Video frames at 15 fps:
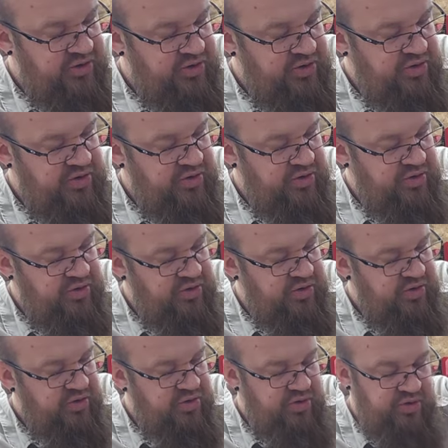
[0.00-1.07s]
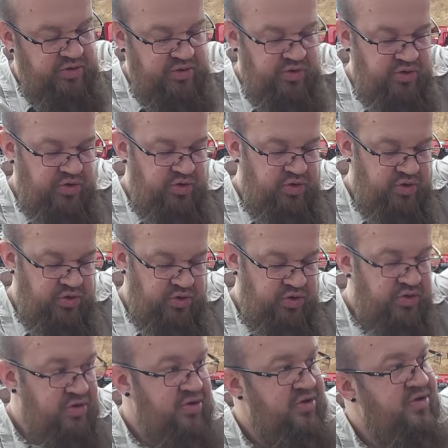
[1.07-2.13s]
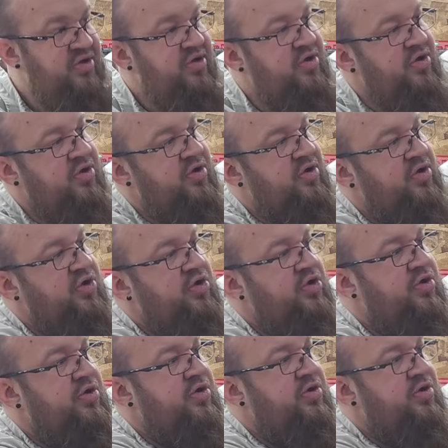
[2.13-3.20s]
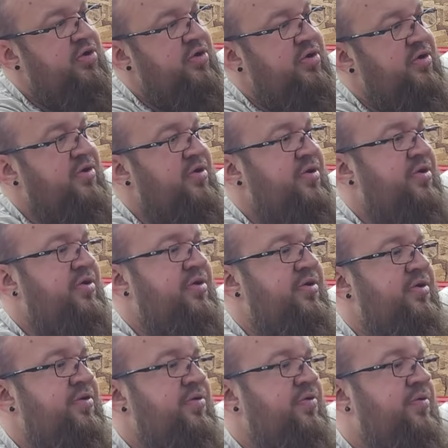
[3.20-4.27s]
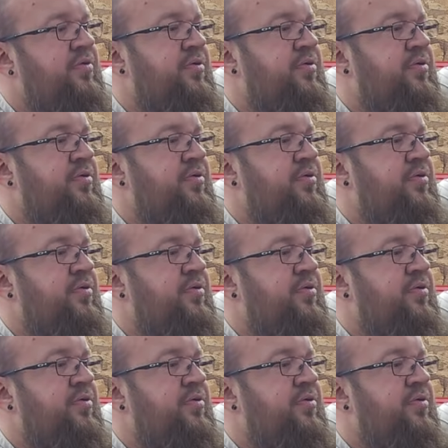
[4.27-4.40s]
(no one is talking)